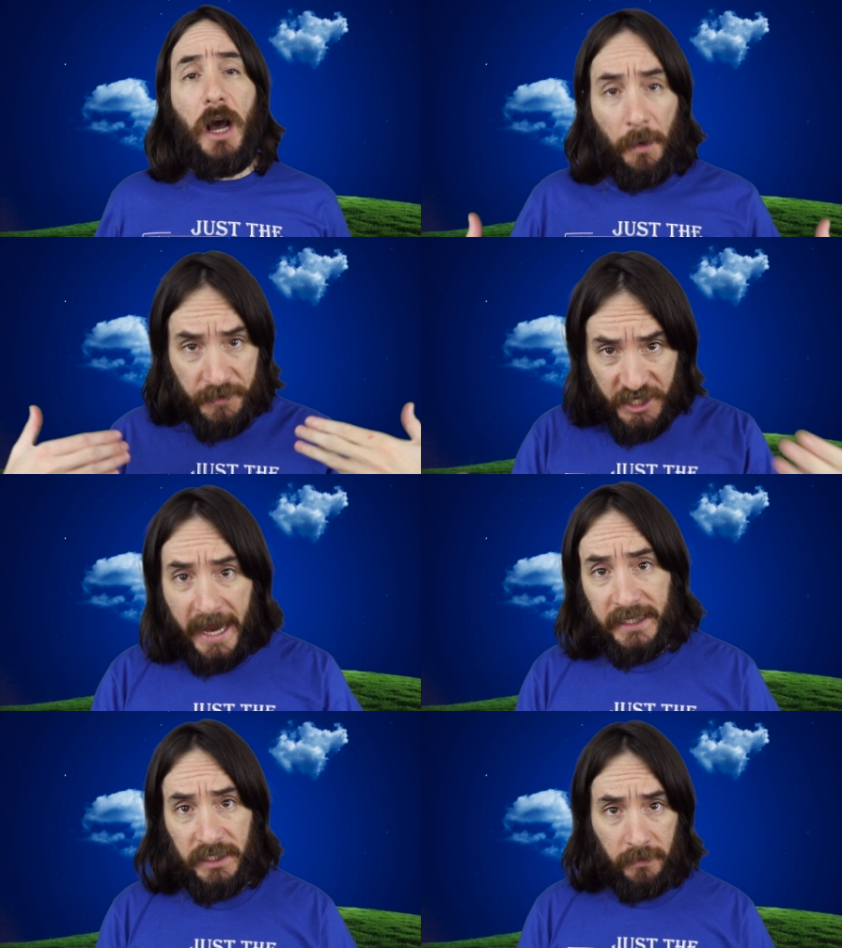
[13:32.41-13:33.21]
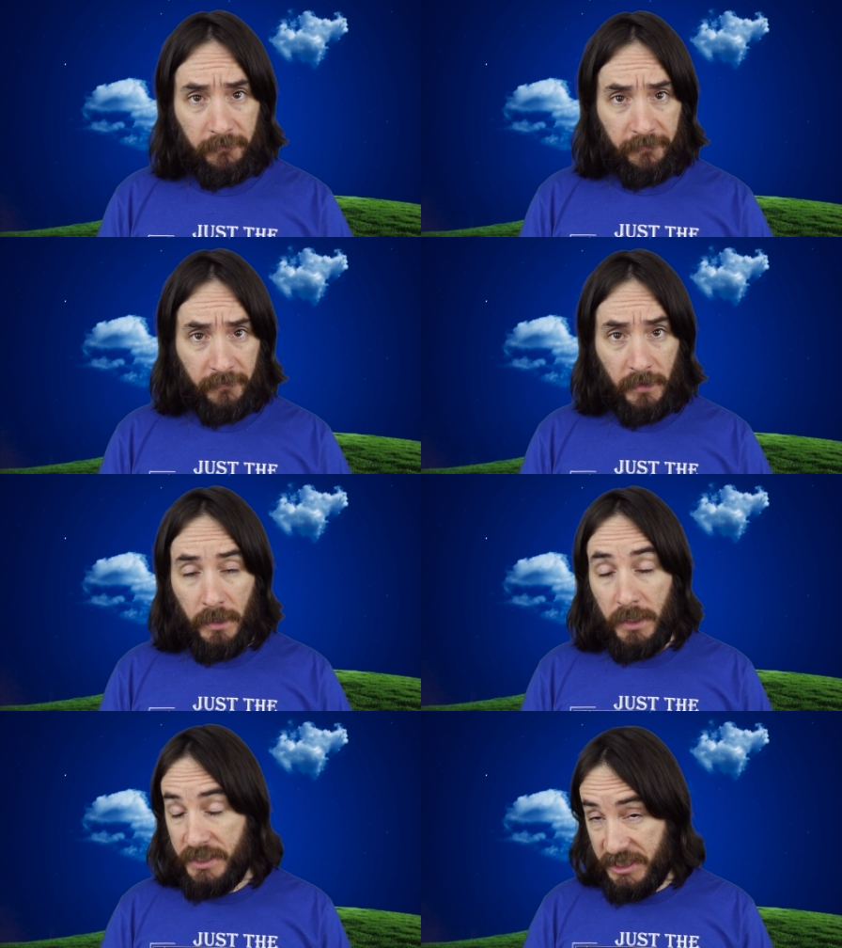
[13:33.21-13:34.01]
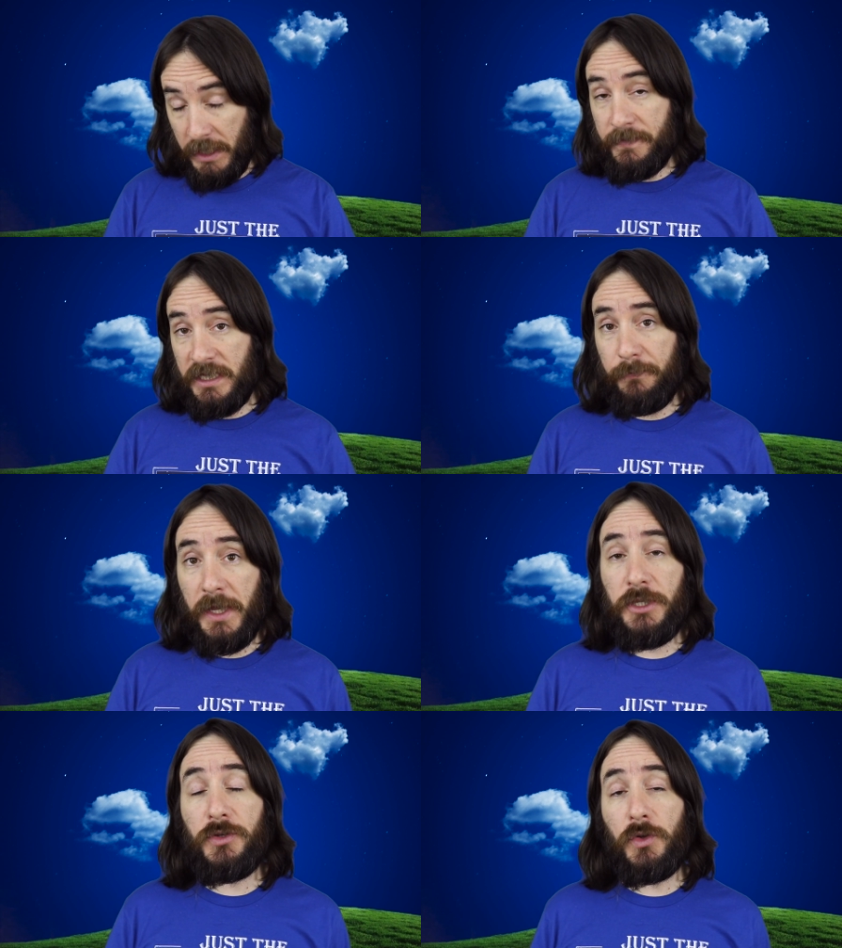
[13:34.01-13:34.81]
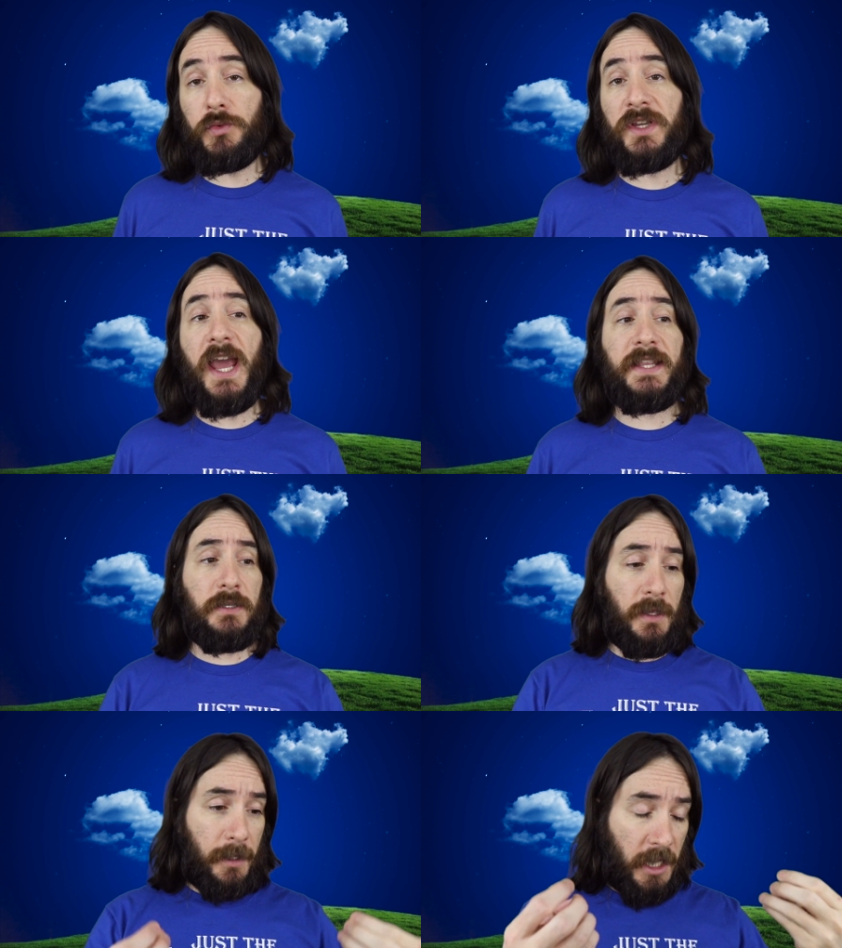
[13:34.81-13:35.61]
objective seems to be to create